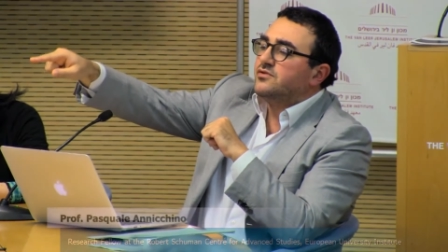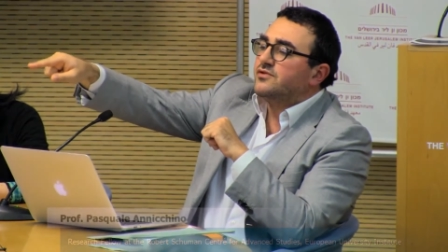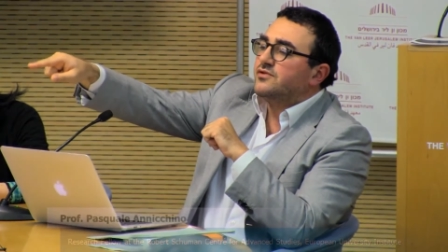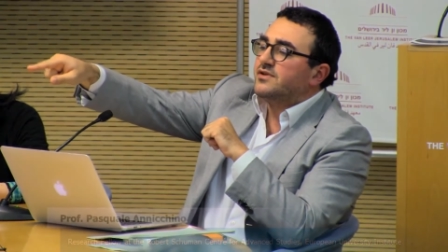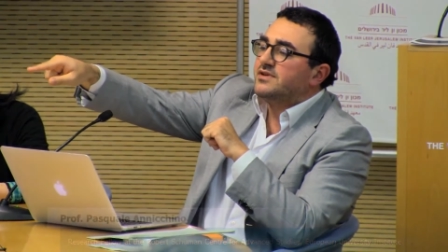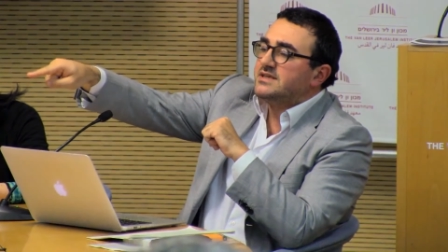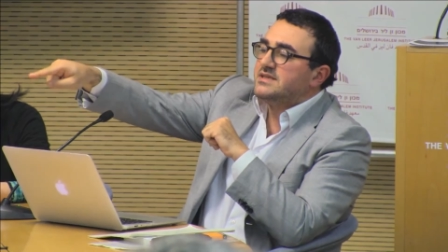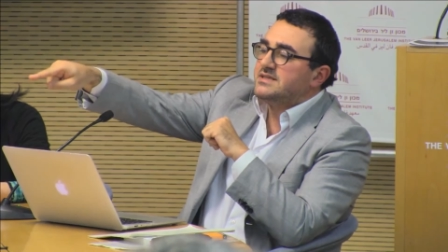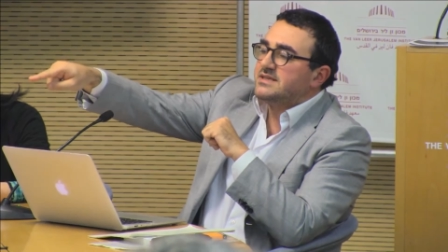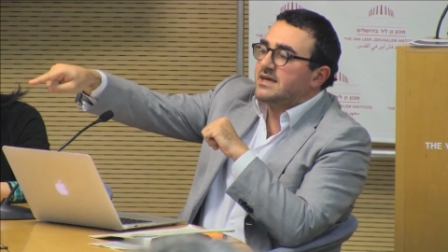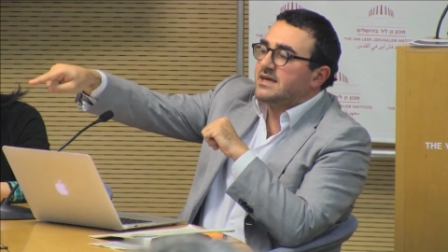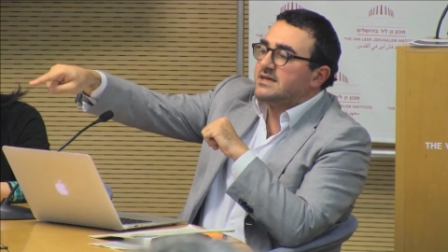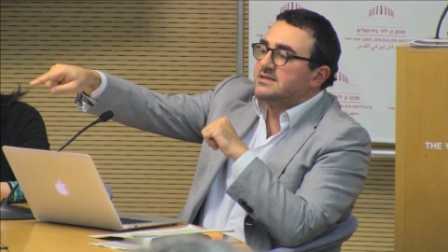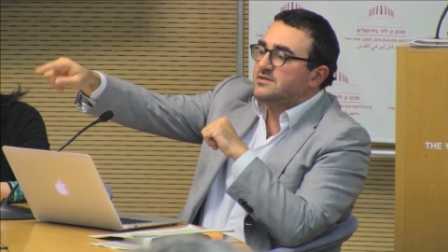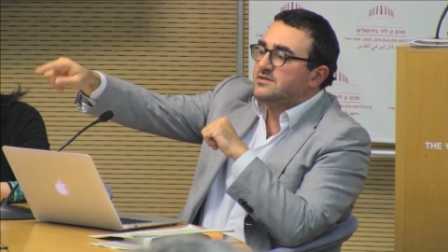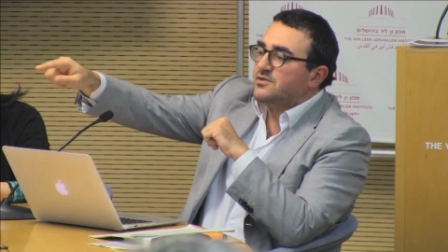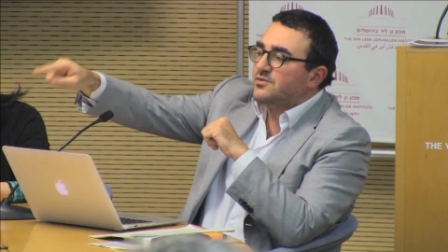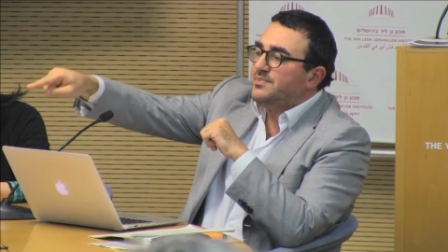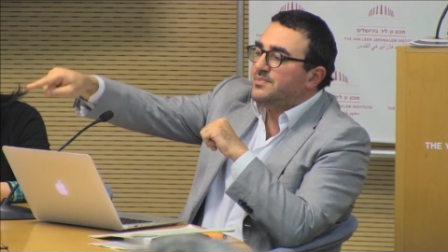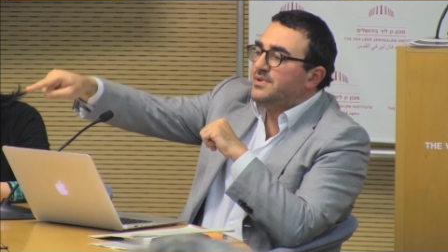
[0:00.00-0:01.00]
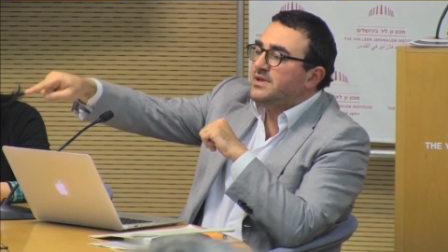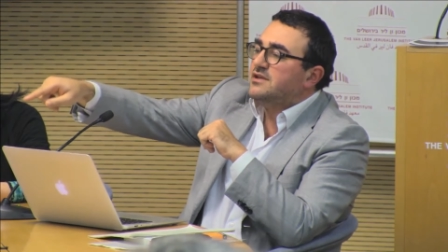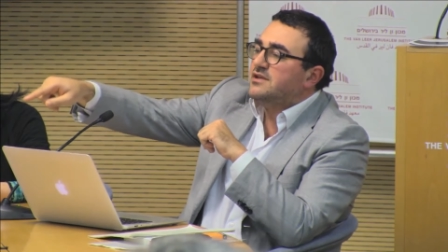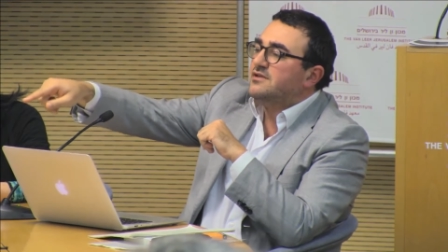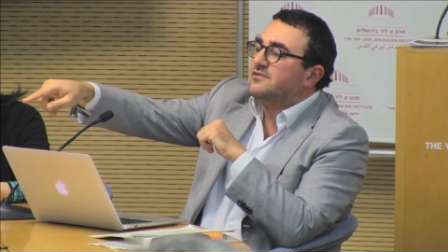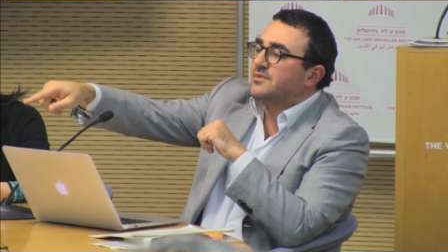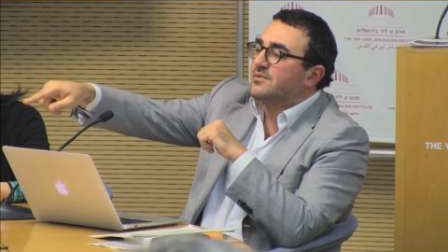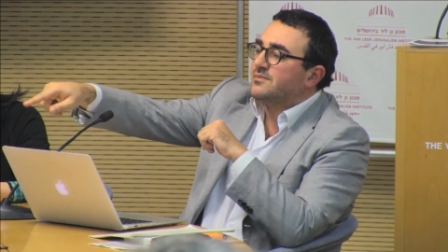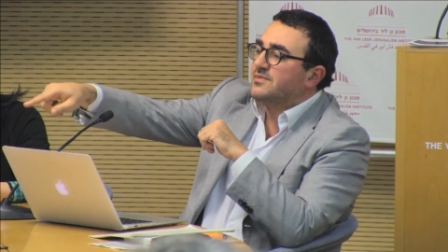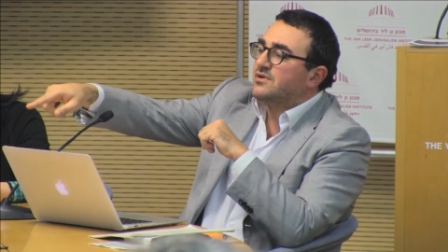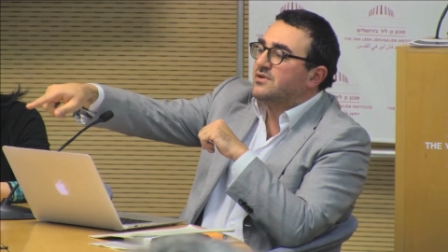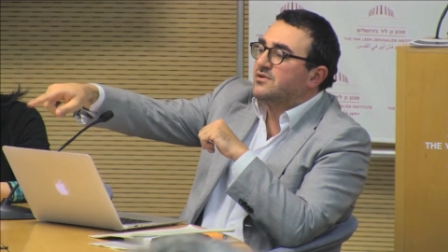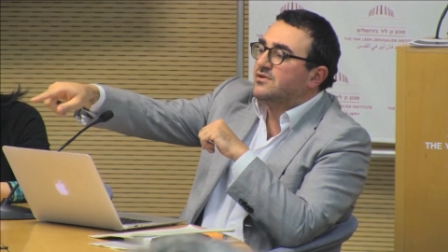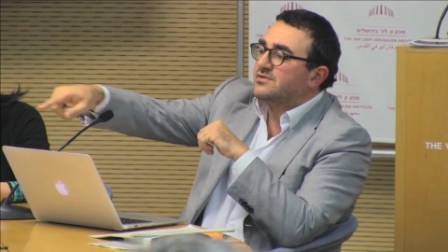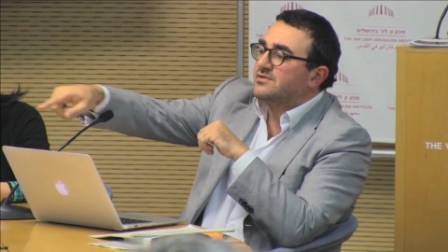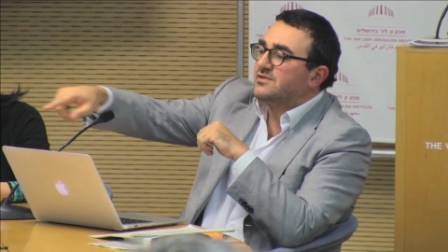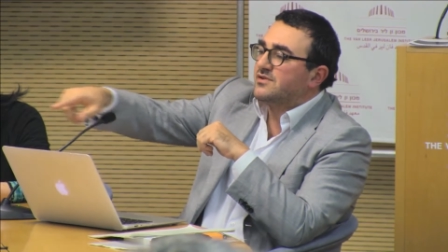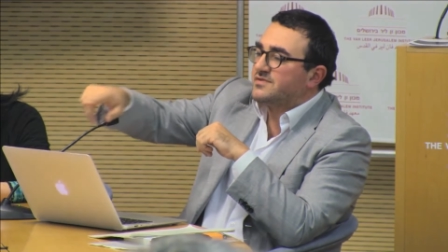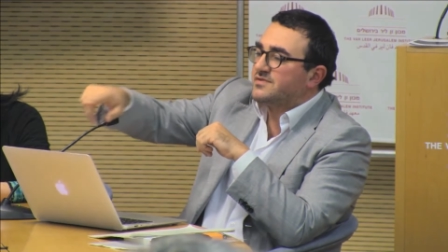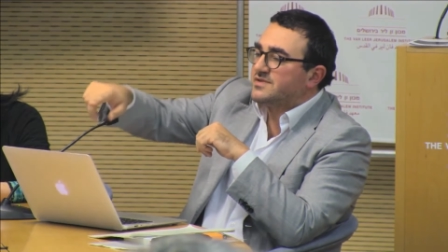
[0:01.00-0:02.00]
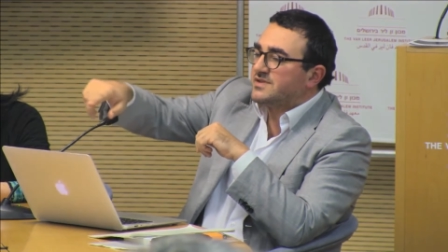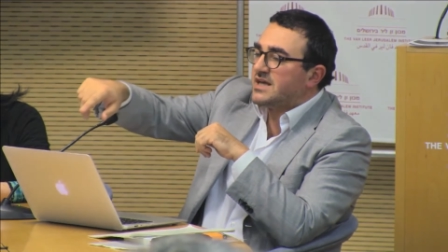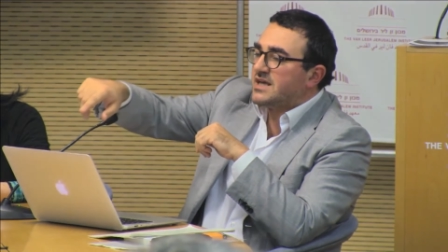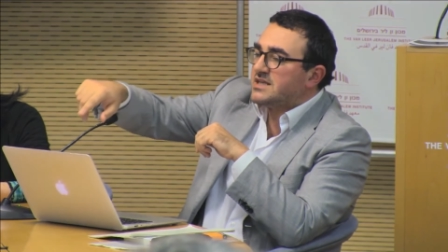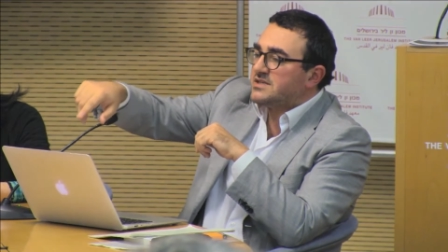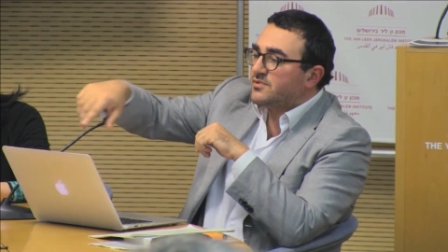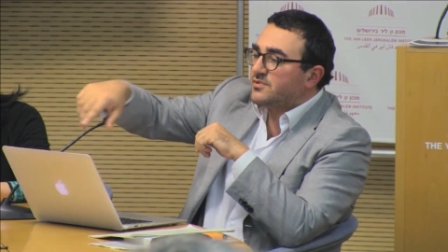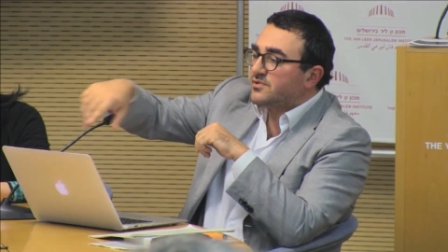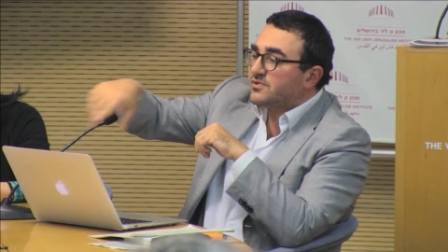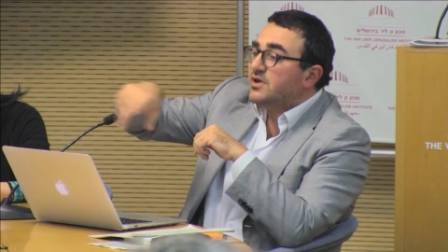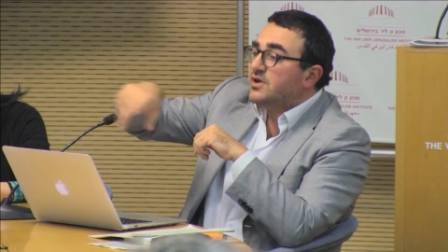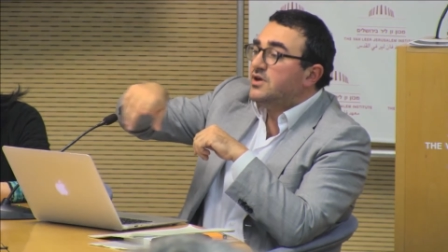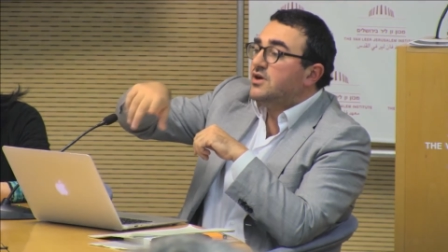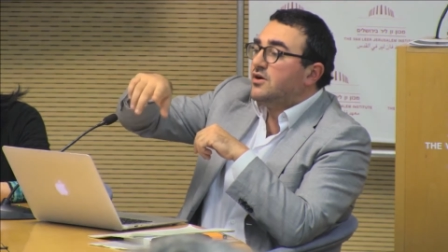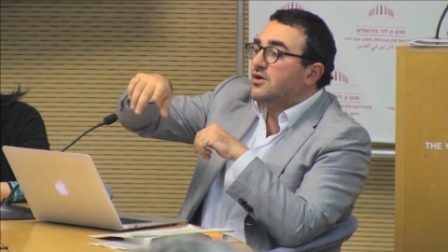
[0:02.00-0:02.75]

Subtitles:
to criticize the opinion from the Court of Strasbourg